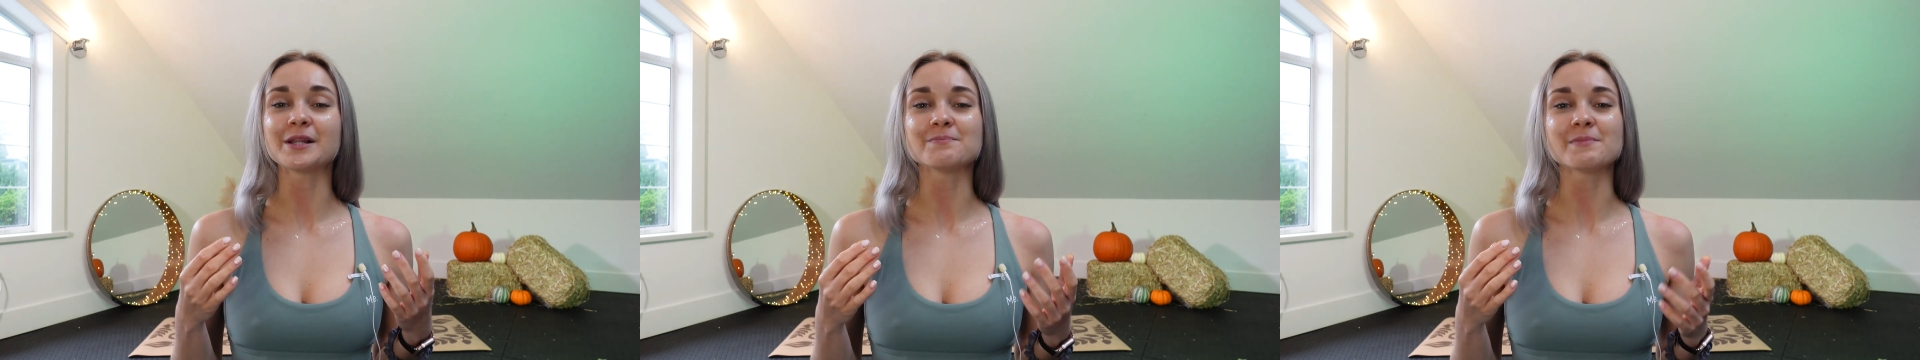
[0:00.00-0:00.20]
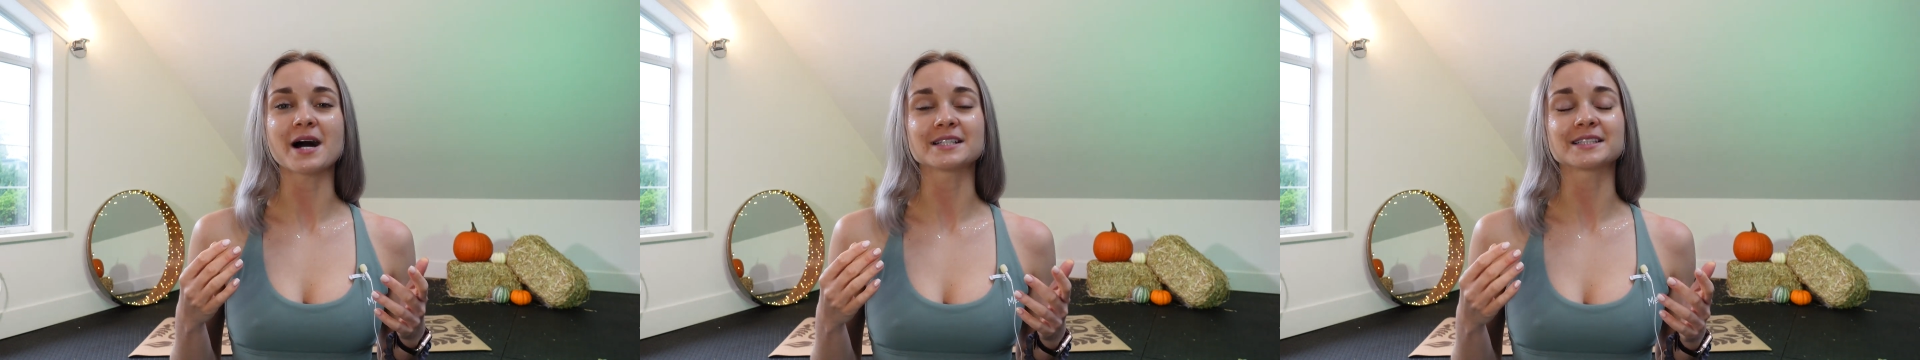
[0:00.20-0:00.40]

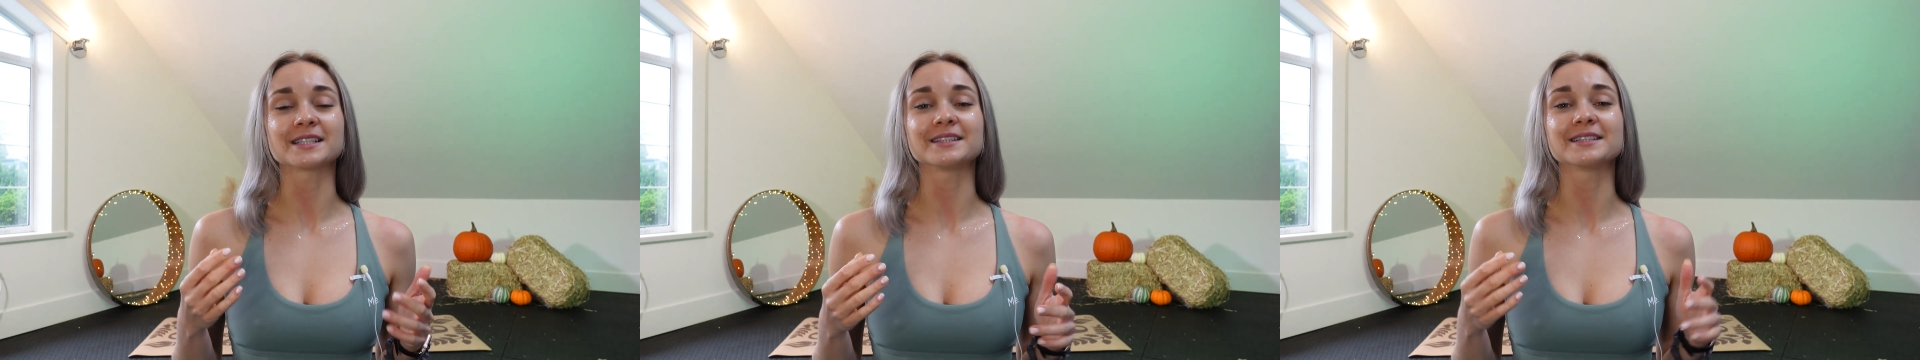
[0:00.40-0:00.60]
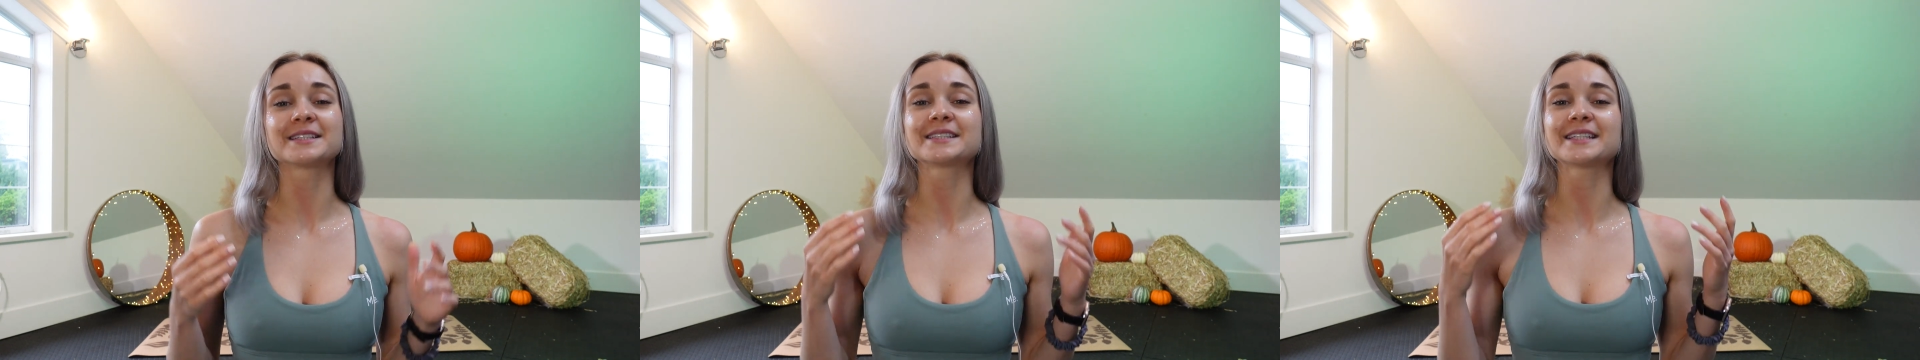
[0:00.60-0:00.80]

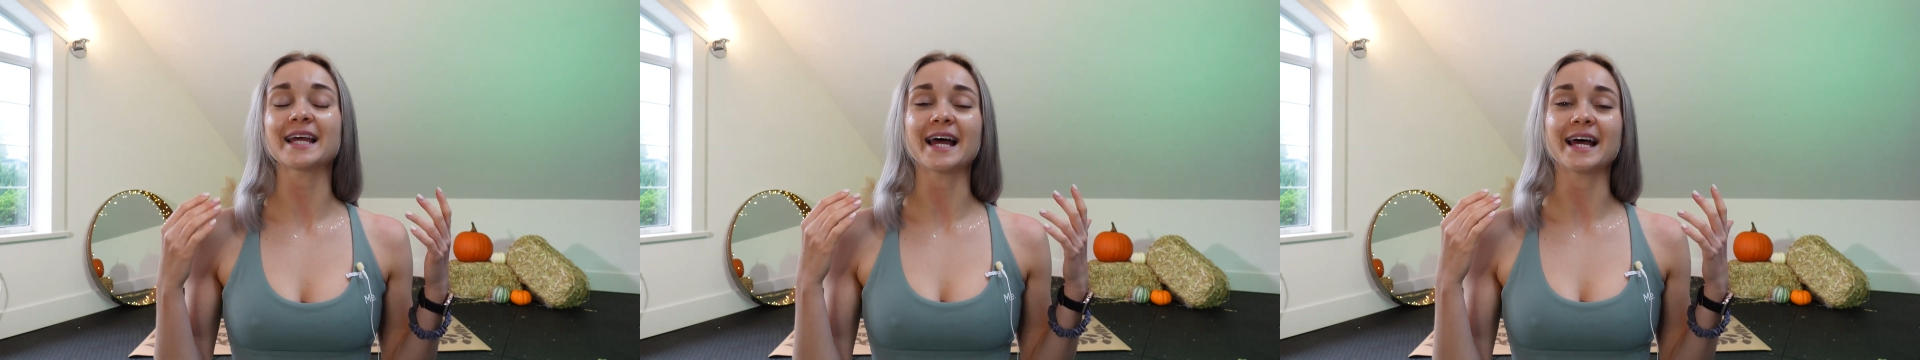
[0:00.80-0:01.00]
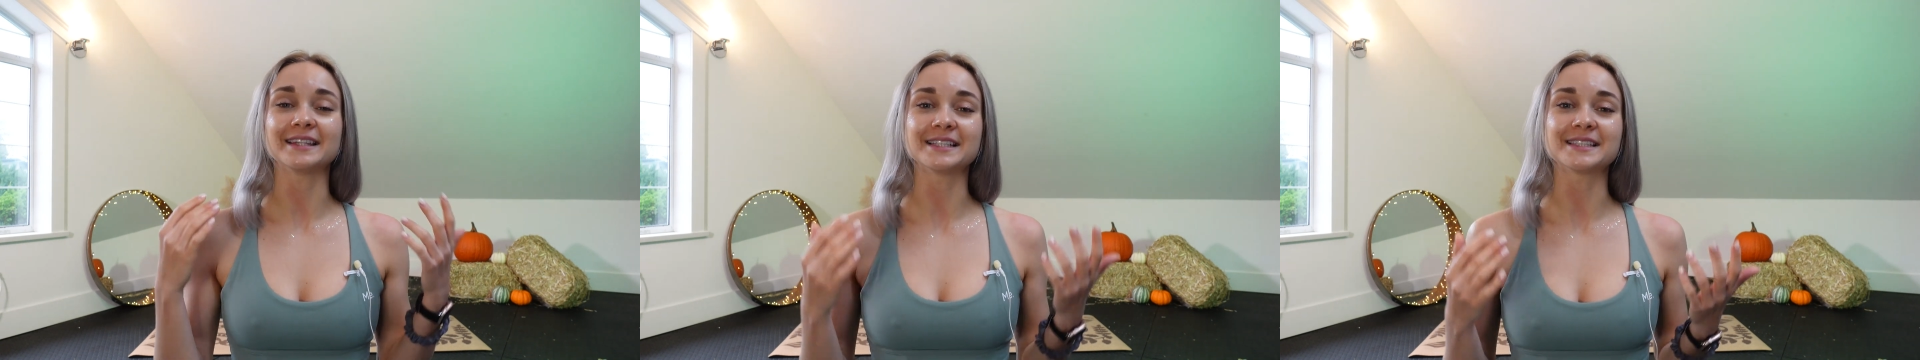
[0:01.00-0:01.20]
muscles
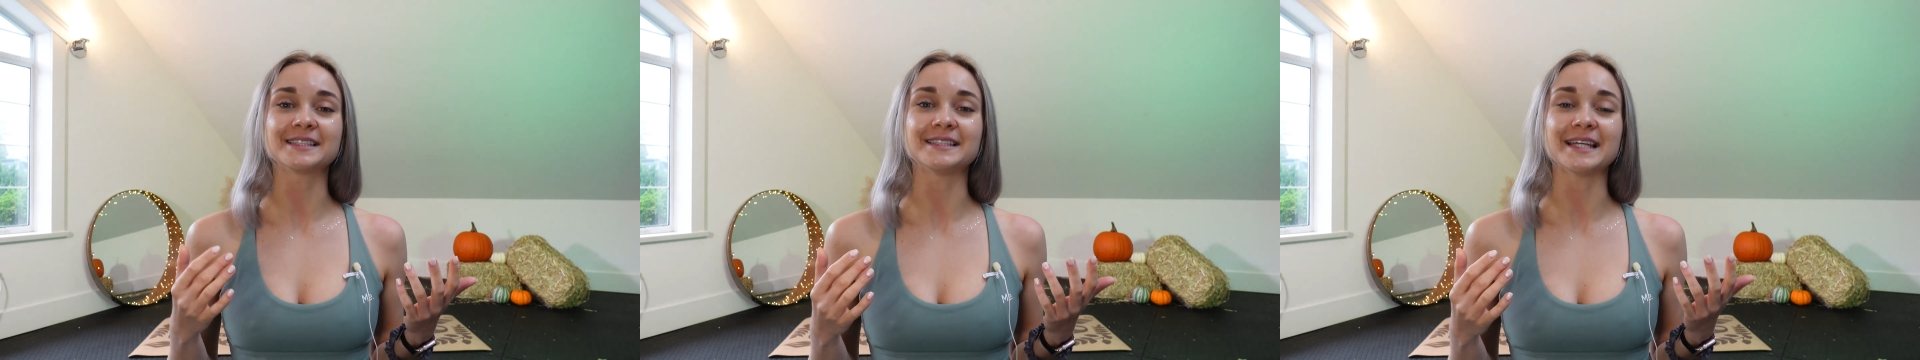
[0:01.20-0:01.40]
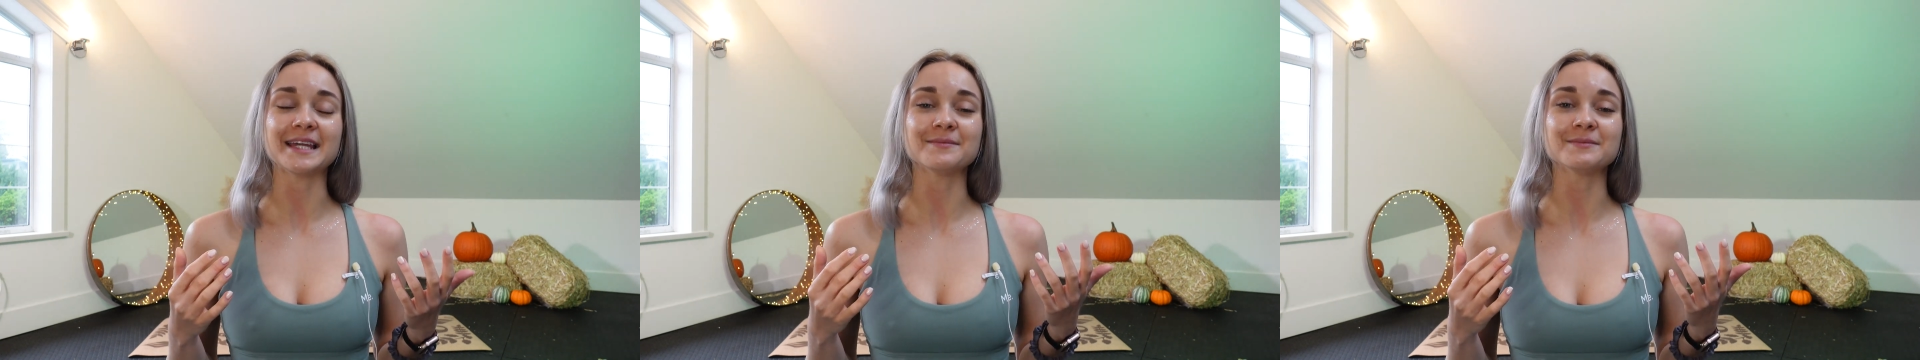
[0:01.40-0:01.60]
at the
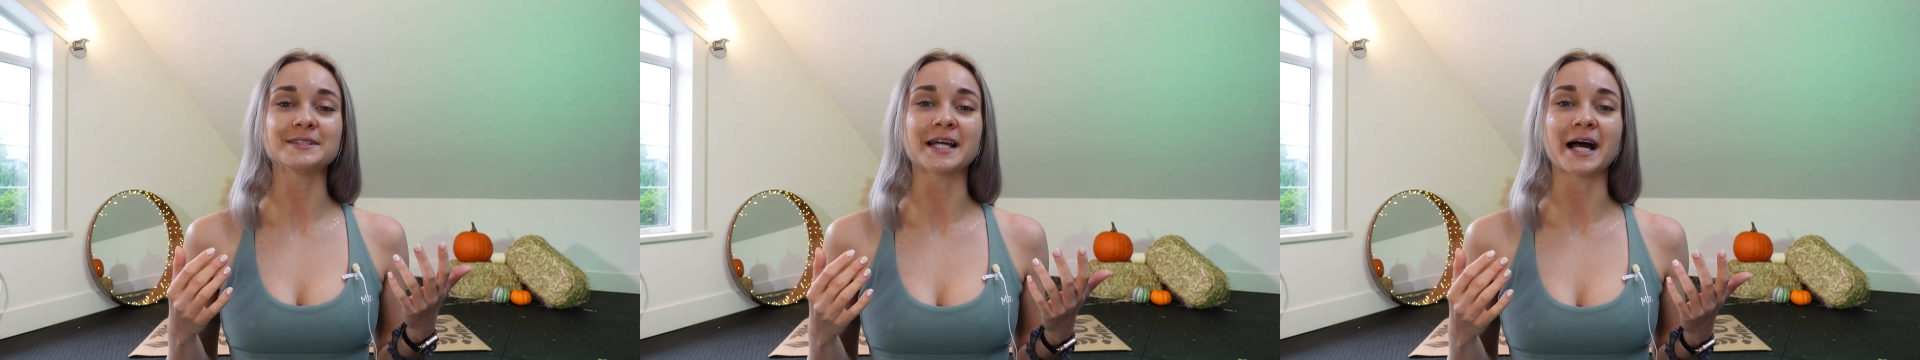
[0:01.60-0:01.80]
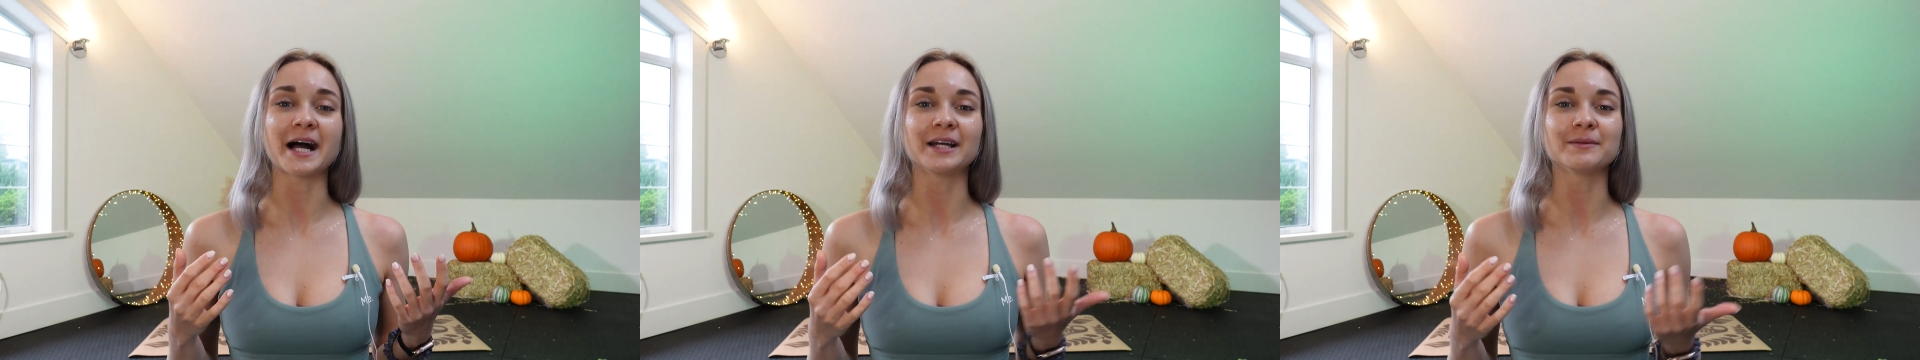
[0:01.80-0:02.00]
same
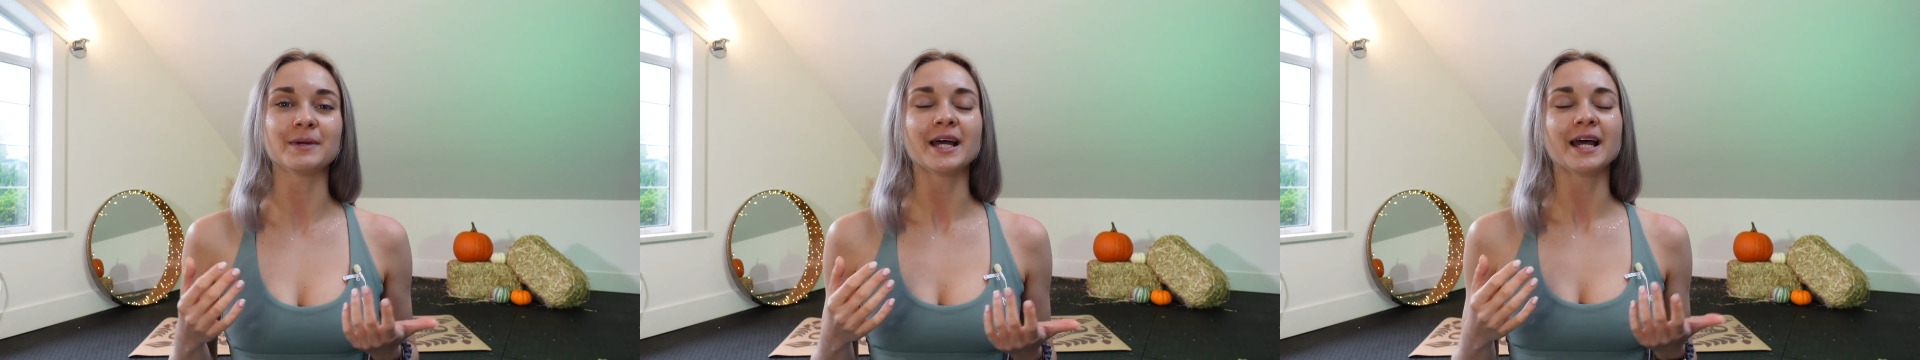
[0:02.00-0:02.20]
time,